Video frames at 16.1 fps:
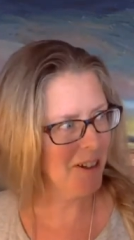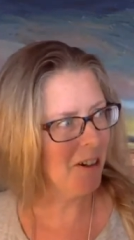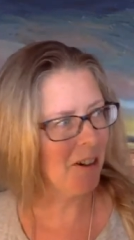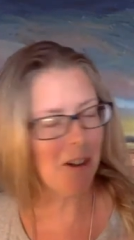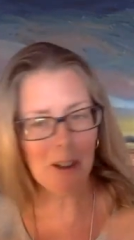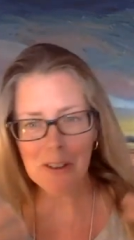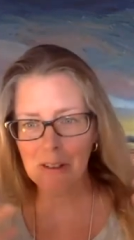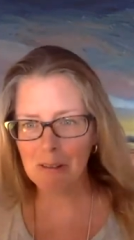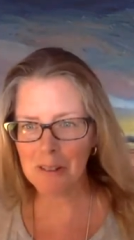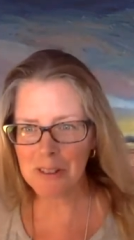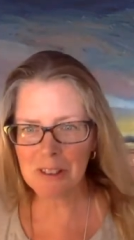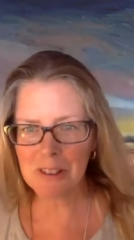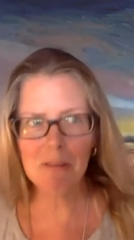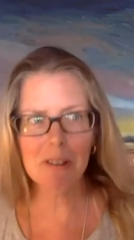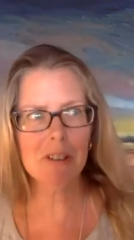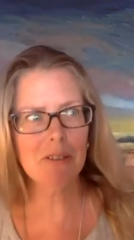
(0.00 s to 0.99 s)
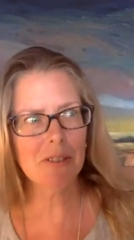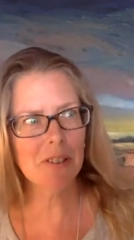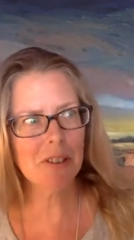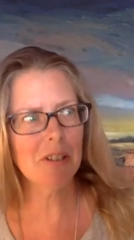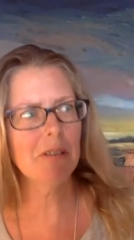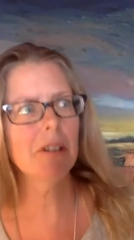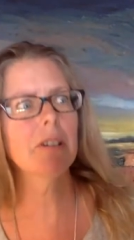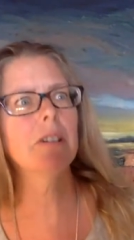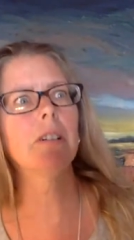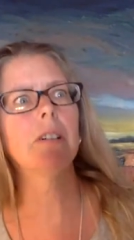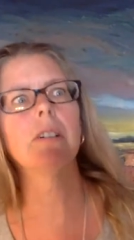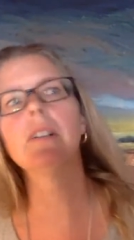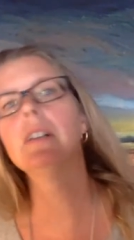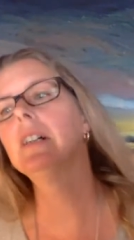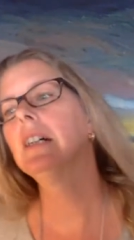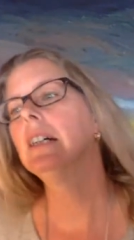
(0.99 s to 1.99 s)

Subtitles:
altruistic, wonderful career goal.